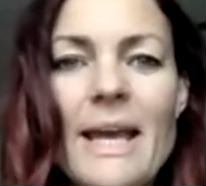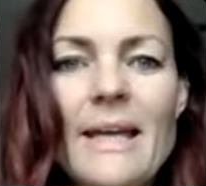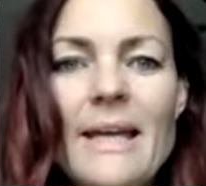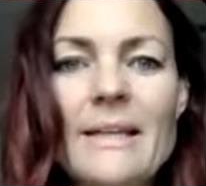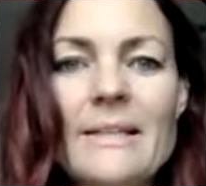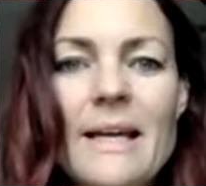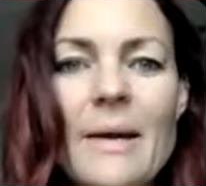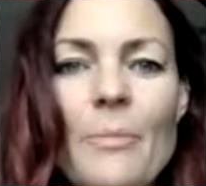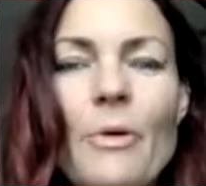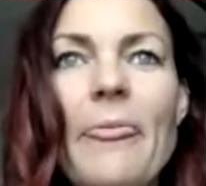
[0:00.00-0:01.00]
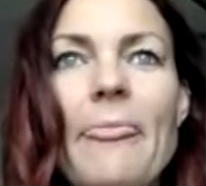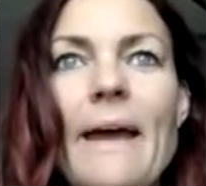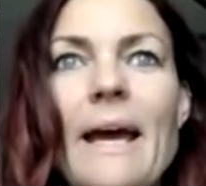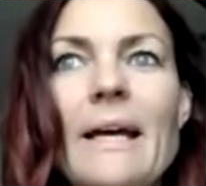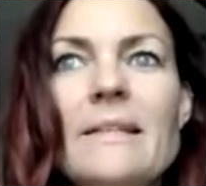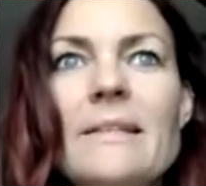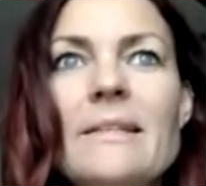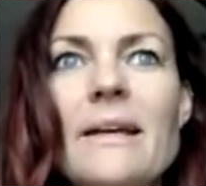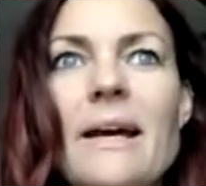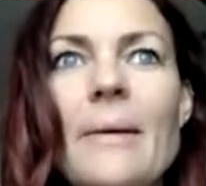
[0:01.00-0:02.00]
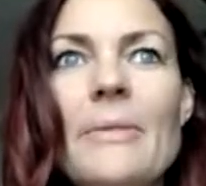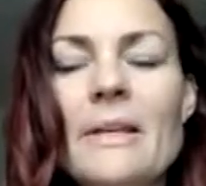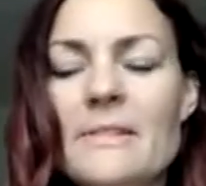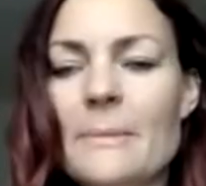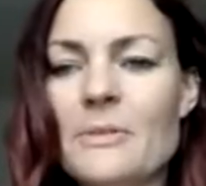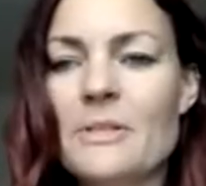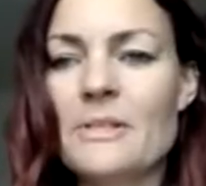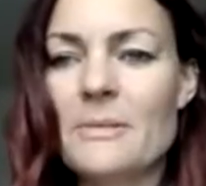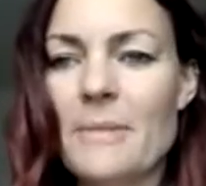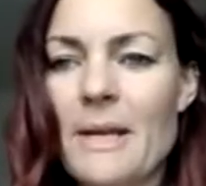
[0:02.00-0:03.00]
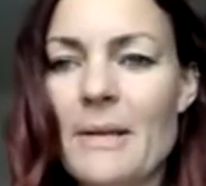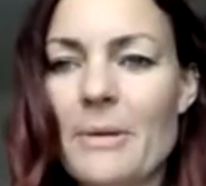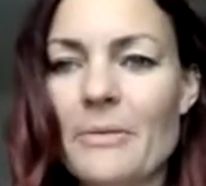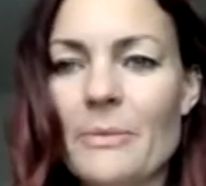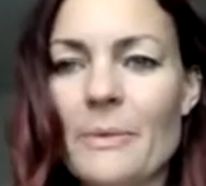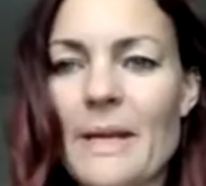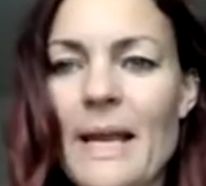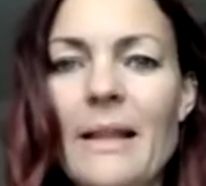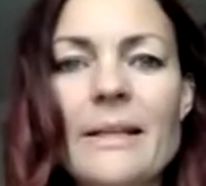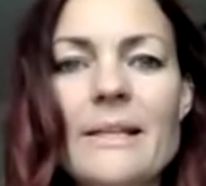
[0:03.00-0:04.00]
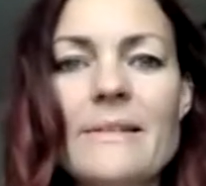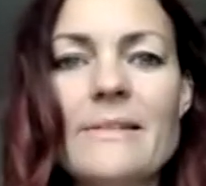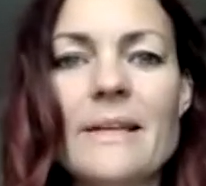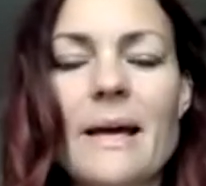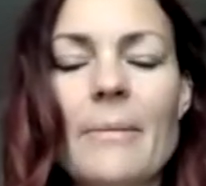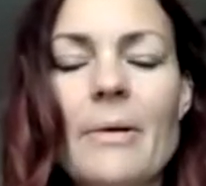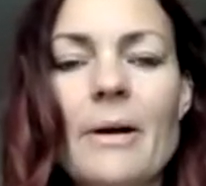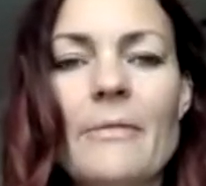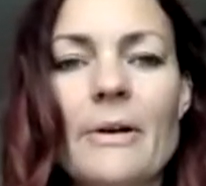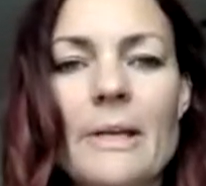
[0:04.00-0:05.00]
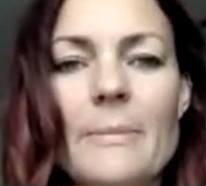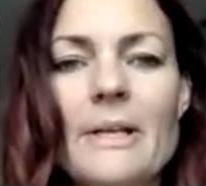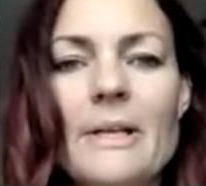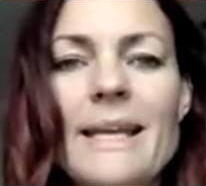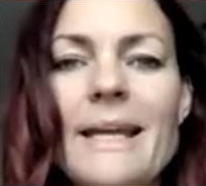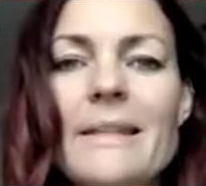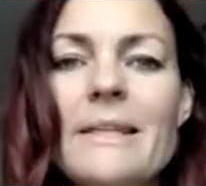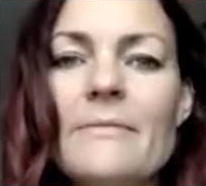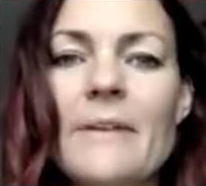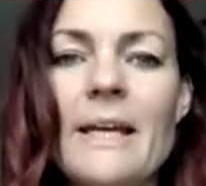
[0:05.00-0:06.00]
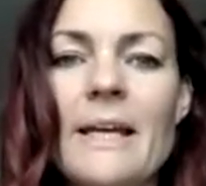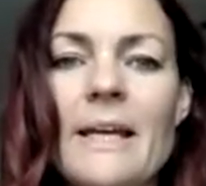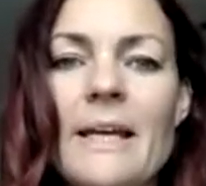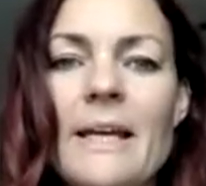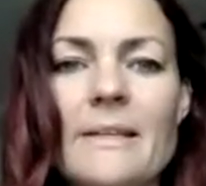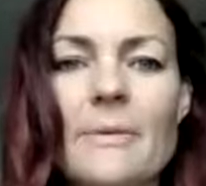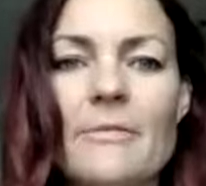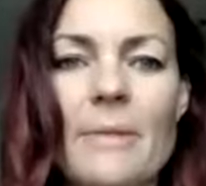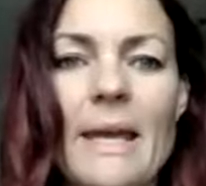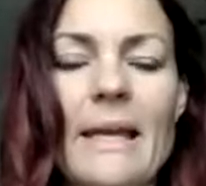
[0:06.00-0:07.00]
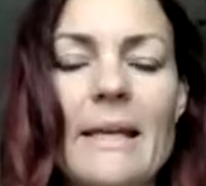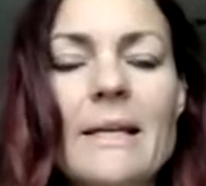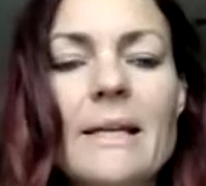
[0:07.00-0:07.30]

And with that, the assumptions are made about the realities of our community and the advances that we've made.